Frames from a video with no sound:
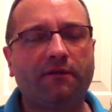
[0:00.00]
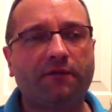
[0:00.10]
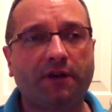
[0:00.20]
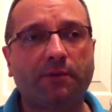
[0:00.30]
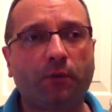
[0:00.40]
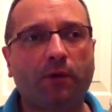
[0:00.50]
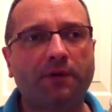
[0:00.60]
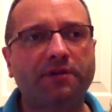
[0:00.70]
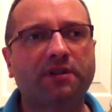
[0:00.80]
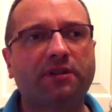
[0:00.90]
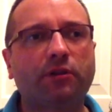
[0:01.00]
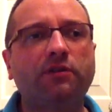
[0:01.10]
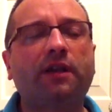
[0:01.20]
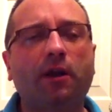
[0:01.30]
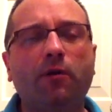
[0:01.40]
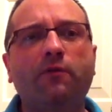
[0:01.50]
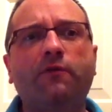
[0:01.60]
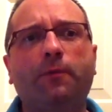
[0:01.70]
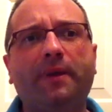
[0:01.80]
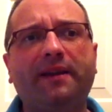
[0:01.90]
fretboards don't allow
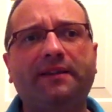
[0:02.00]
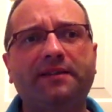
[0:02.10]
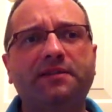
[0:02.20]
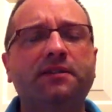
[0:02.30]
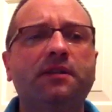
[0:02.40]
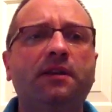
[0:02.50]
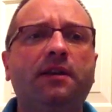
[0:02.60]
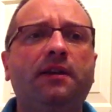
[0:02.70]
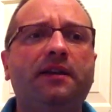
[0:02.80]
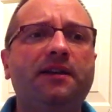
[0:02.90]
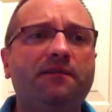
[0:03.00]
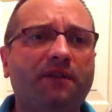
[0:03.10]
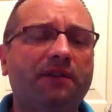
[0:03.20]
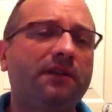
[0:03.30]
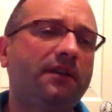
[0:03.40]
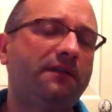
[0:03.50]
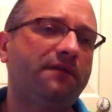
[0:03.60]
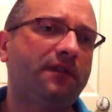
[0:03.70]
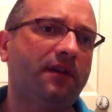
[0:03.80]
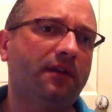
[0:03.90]
for bendings, even if